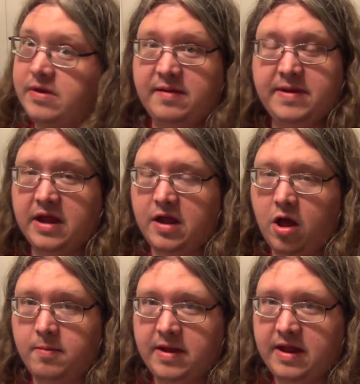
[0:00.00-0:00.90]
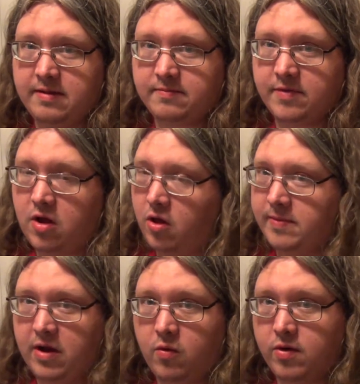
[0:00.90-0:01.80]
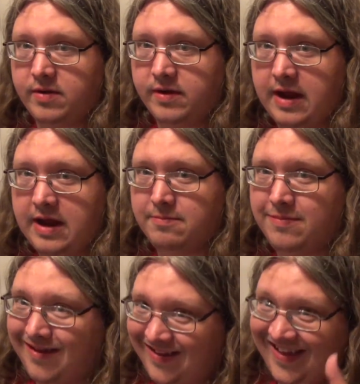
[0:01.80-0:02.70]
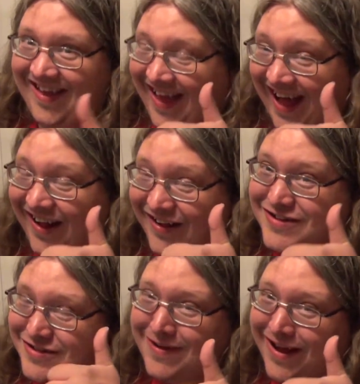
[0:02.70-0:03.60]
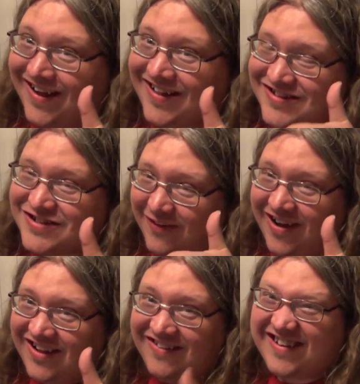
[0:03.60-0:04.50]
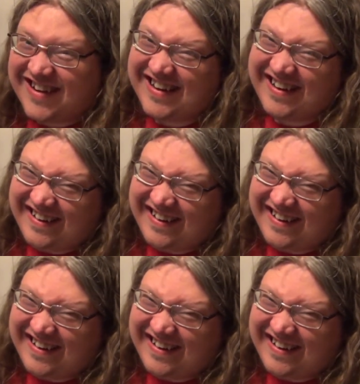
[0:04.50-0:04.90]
give me a comment, call me a horrible name. I'll smile and swallow it.